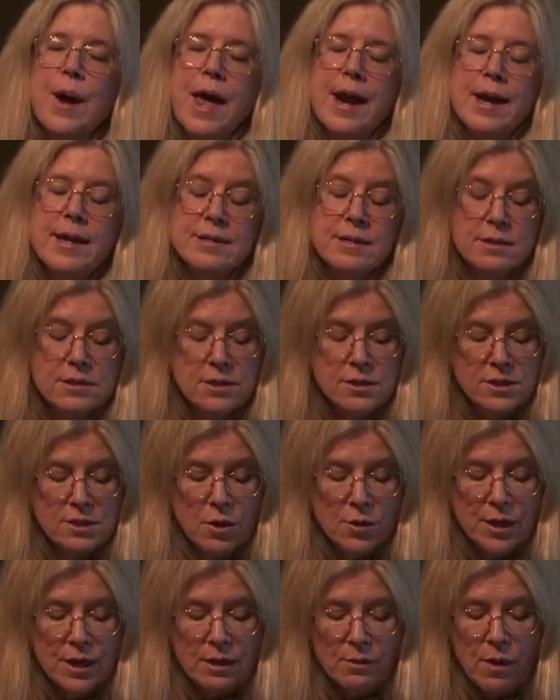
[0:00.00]
and as a
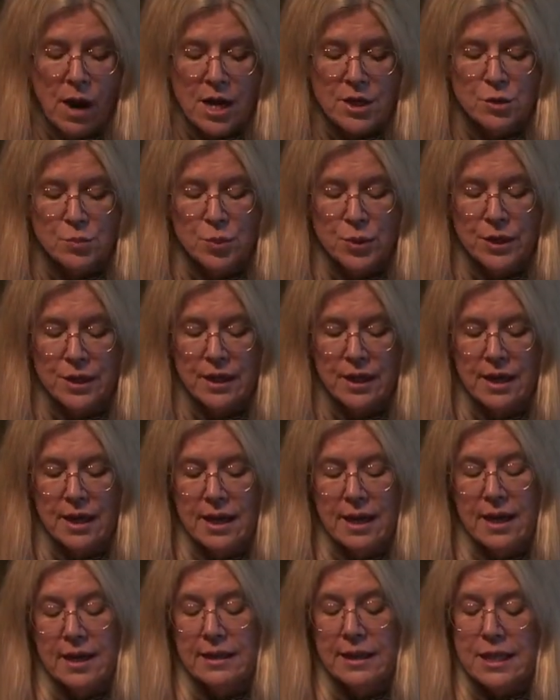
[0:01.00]
Sisodia Rajput
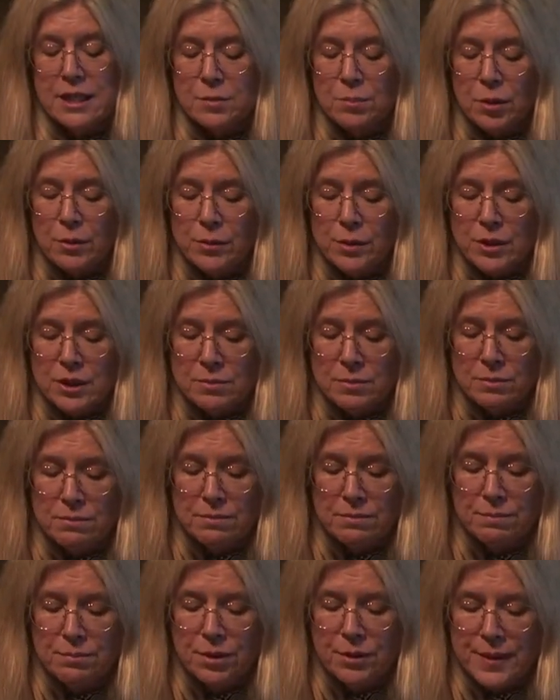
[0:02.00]
leads Parita
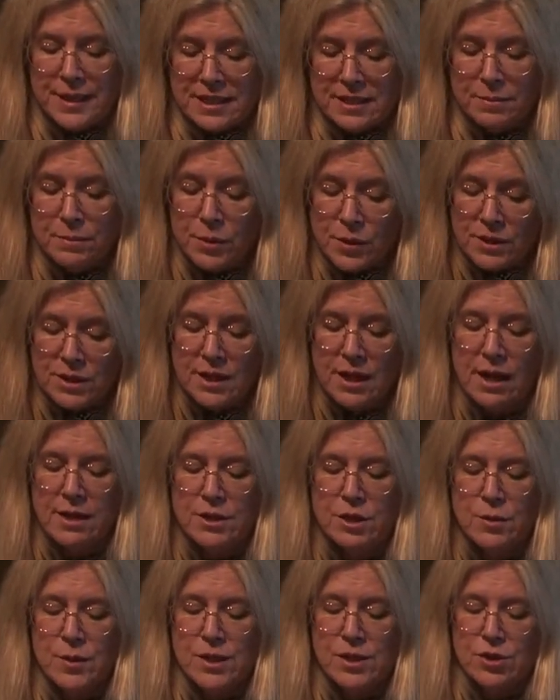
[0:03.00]
Mukta
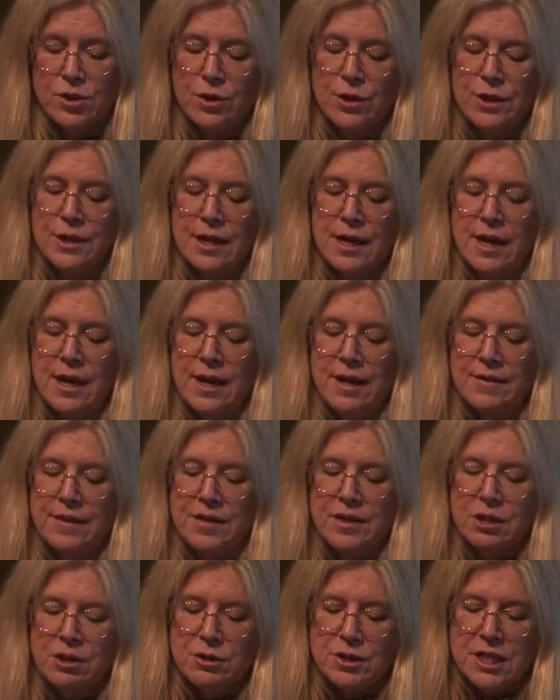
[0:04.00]
to assert that
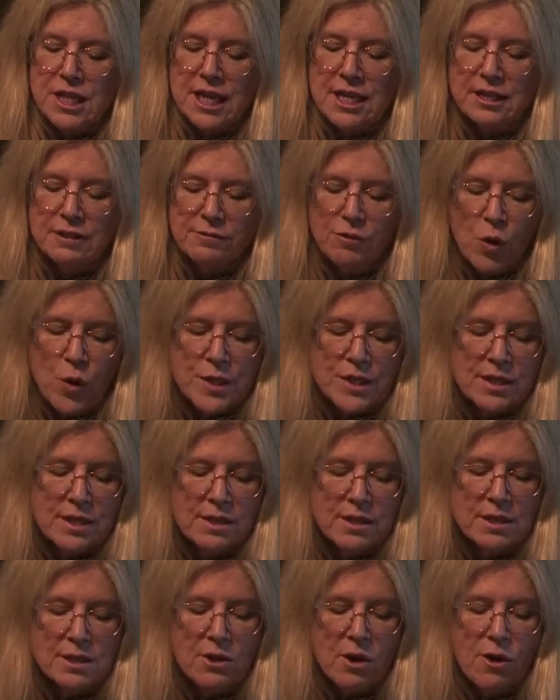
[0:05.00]
the critiques voiced in the
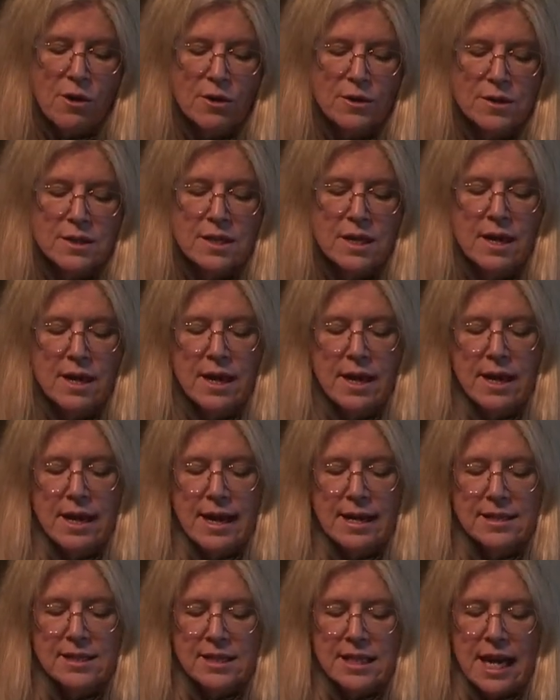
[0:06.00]
songs
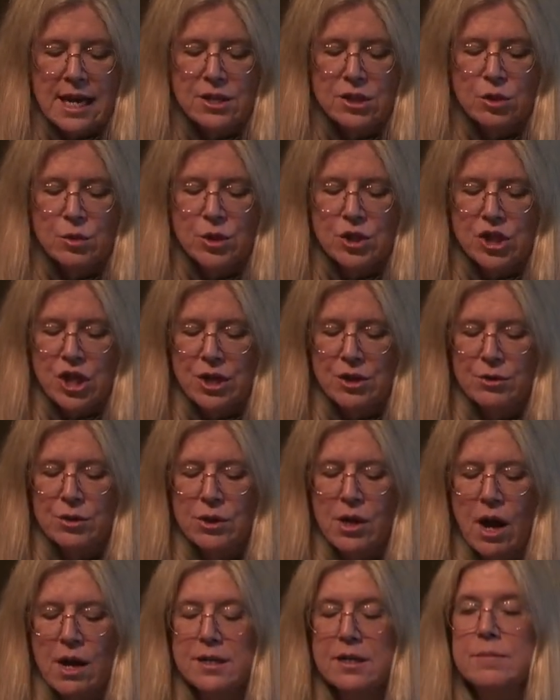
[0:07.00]
extend to a general
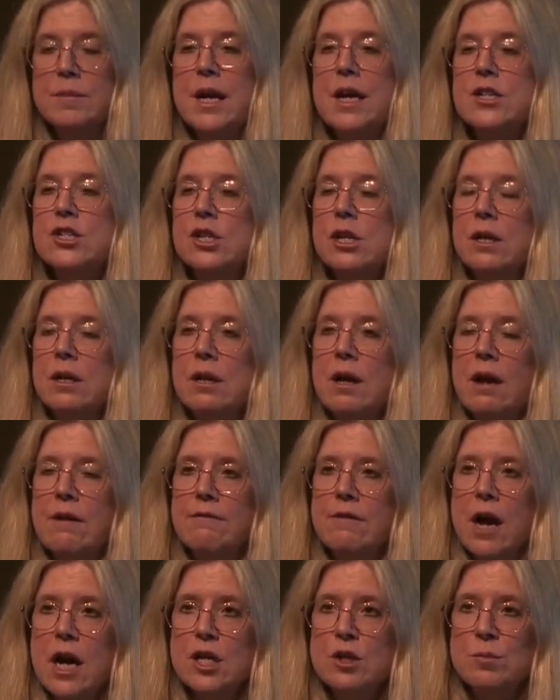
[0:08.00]
condemnation of
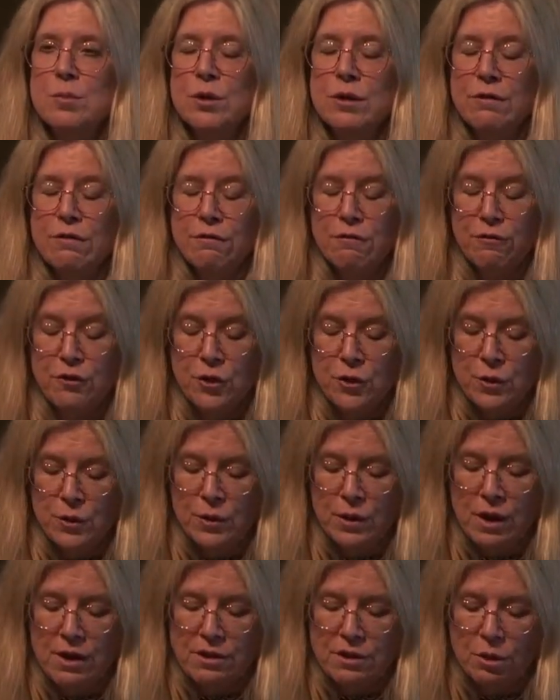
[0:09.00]
Rajput feudal
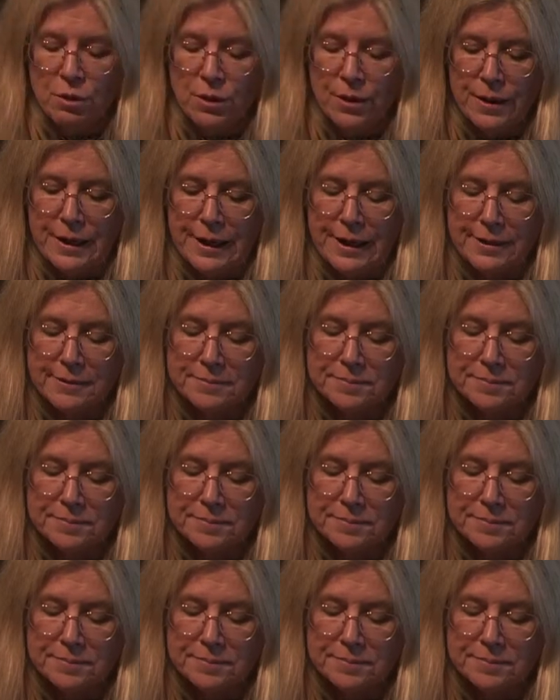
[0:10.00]
authority.